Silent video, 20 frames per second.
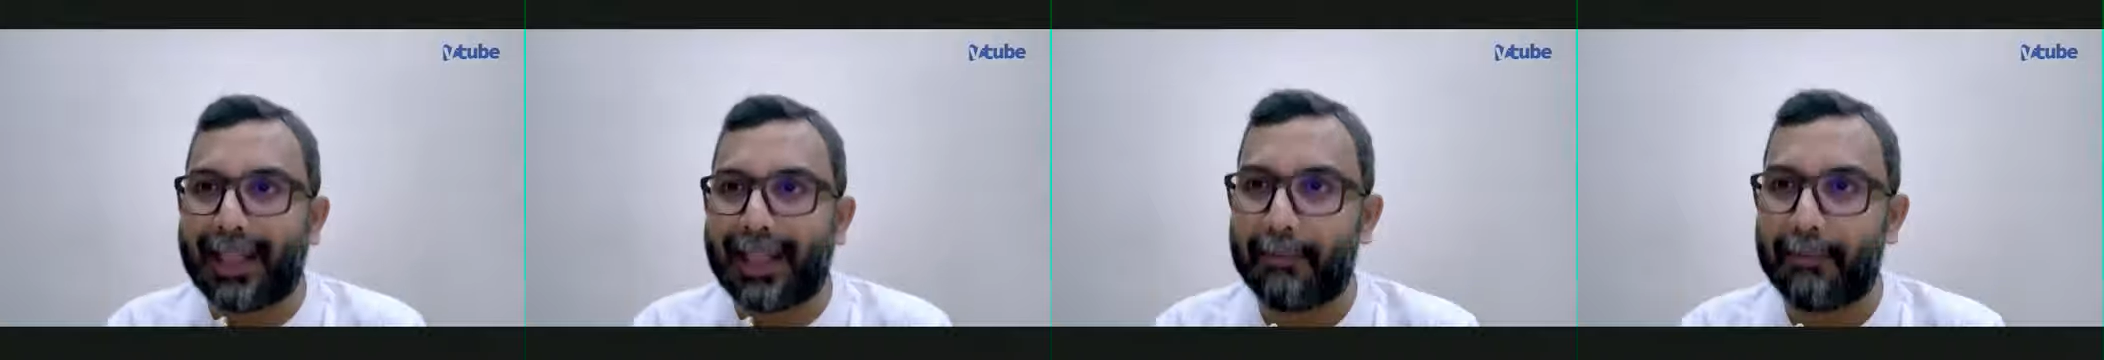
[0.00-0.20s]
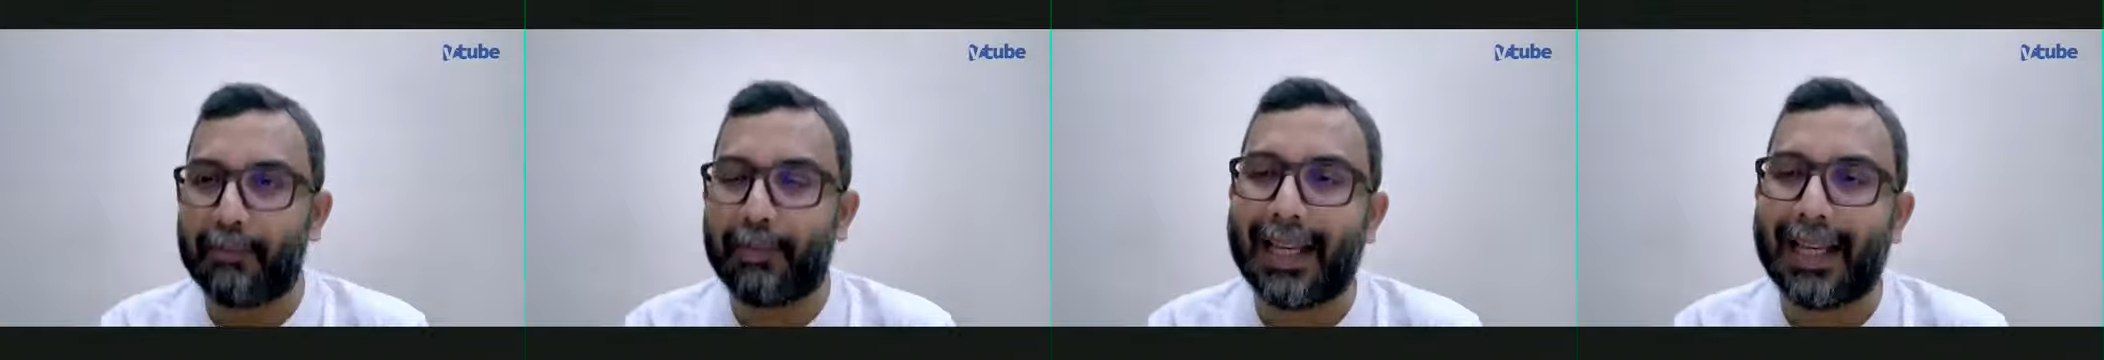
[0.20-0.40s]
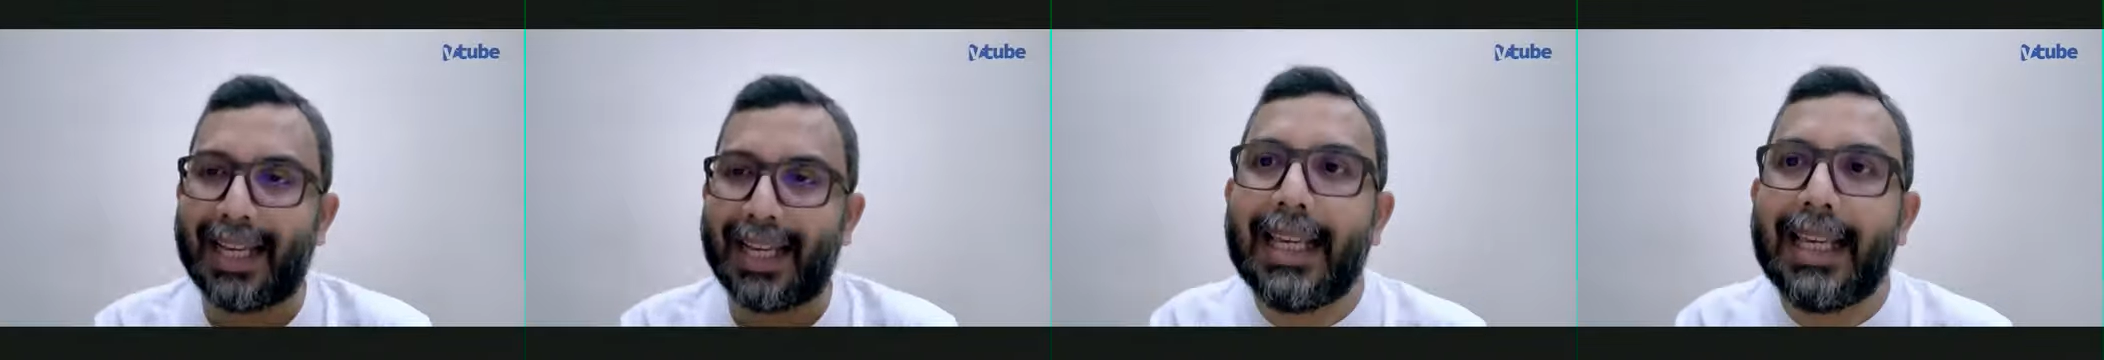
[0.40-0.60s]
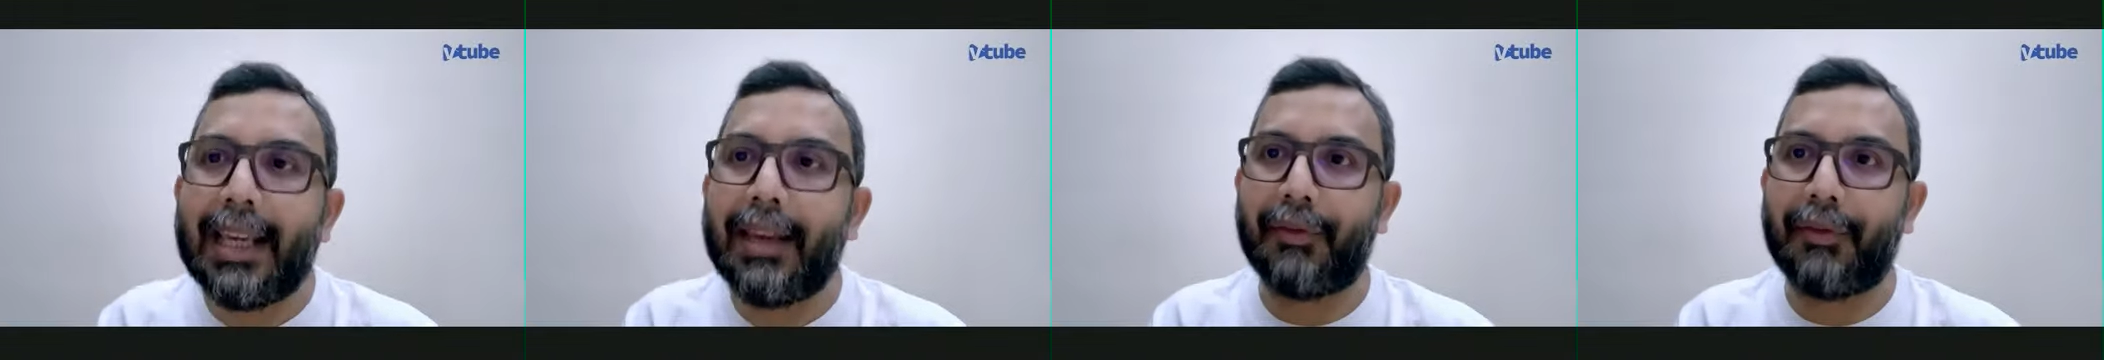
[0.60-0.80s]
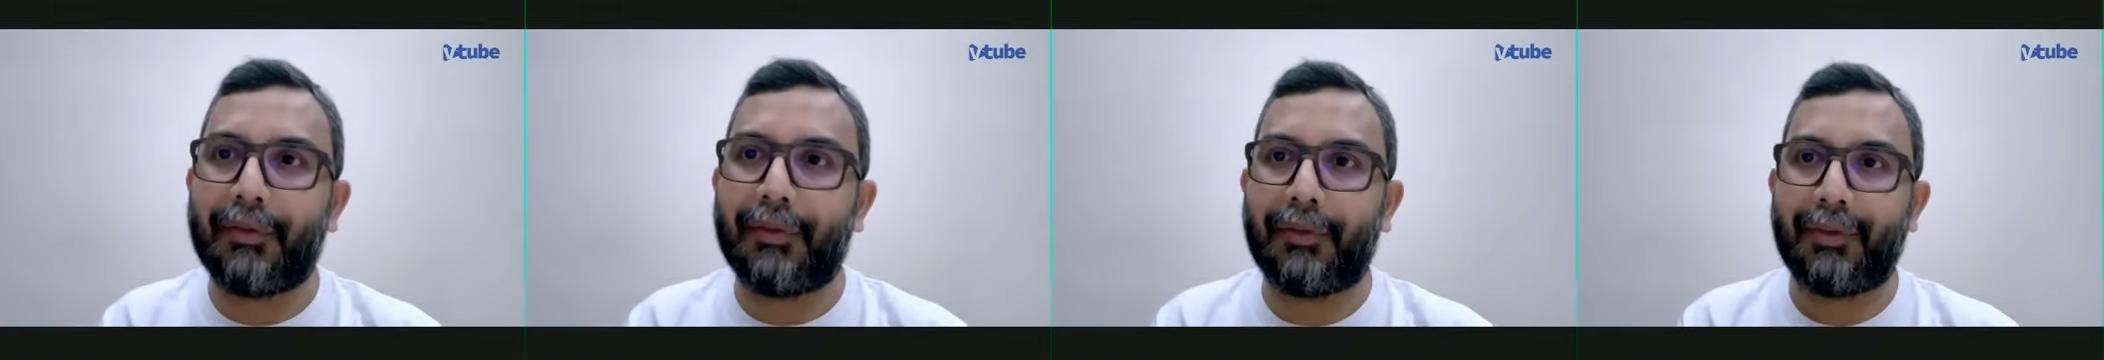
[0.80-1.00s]
that
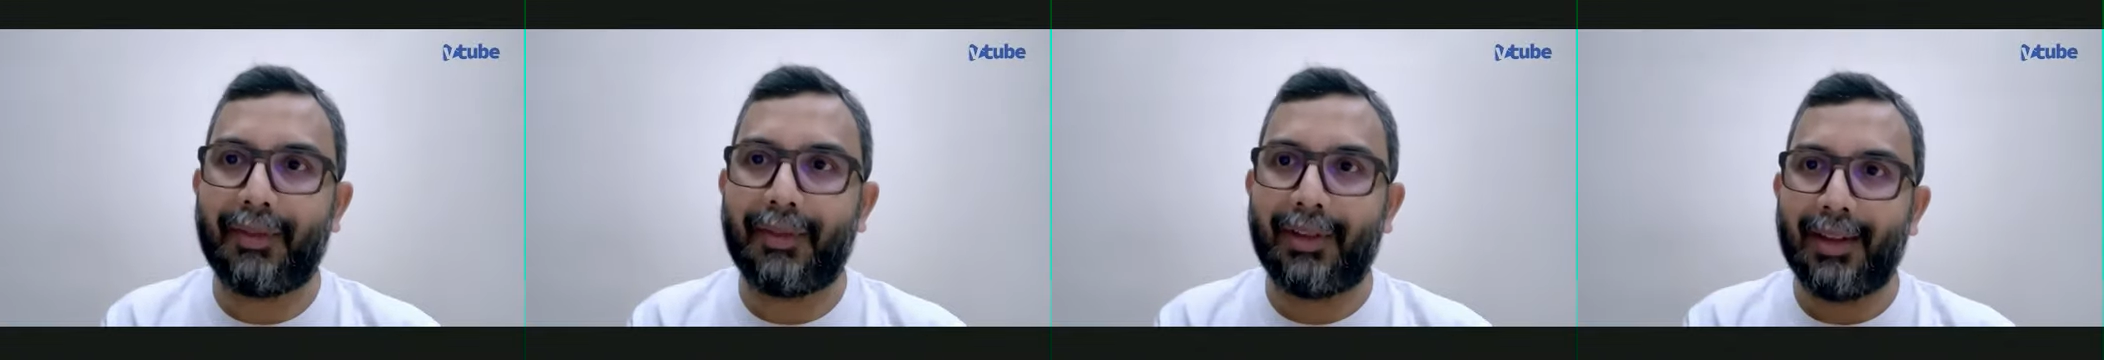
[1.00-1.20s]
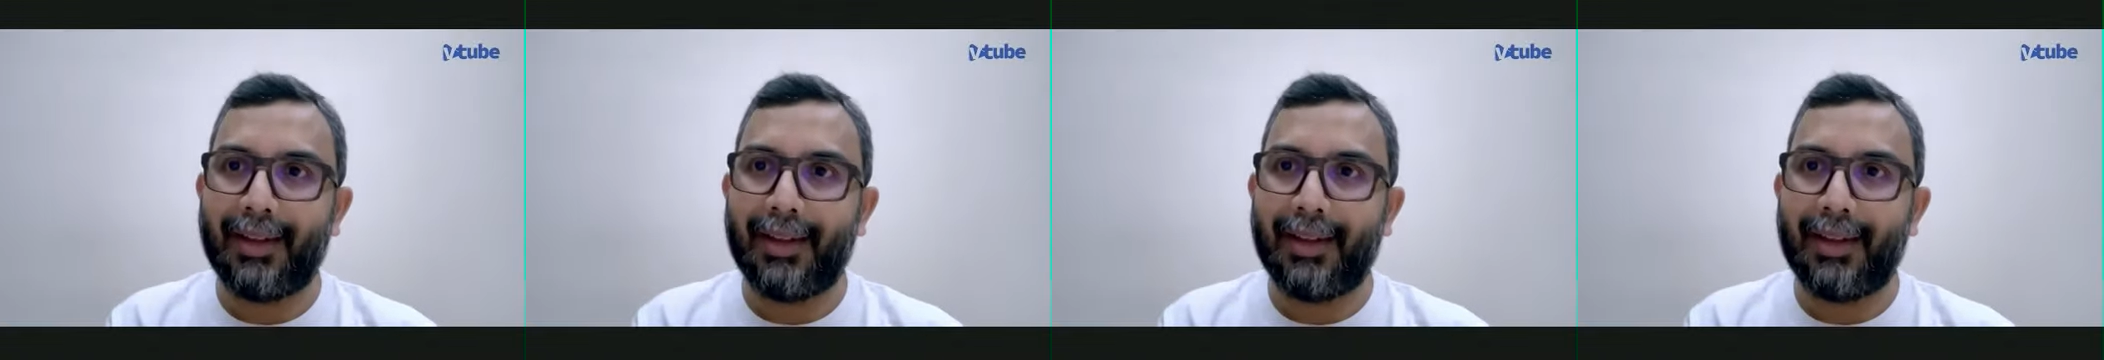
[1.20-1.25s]
belief,